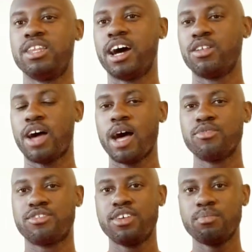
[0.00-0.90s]

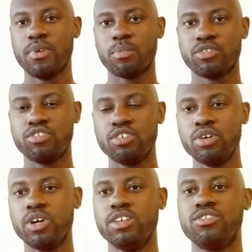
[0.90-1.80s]
Now, tip number
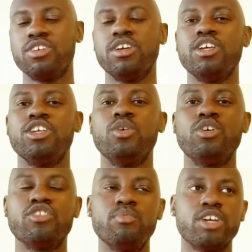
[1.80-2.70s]
2 is you
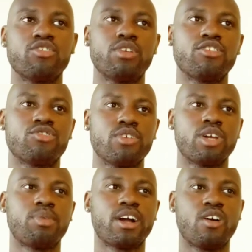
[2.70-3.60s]
want to make sure that you're
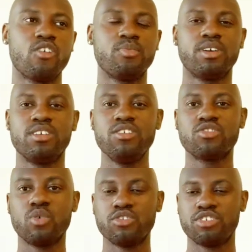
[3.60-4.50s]
drinking black coffee, because it
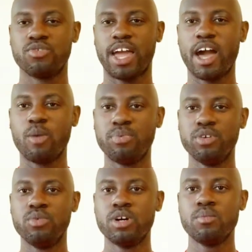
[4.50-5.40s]
is going to help
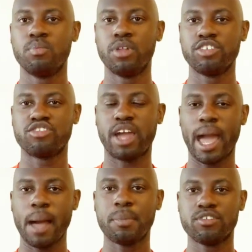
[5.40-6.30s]
you blunt
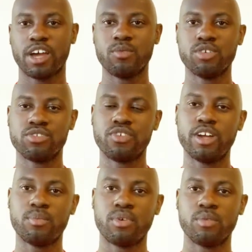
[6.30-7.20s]
your appetite, which is
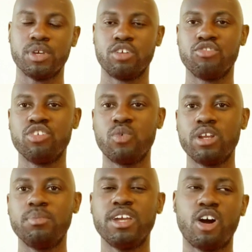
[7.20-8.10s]
very important, because you don't
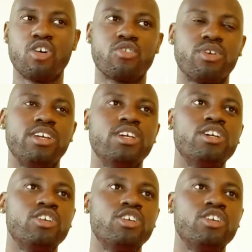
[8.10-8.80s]
want to be hungry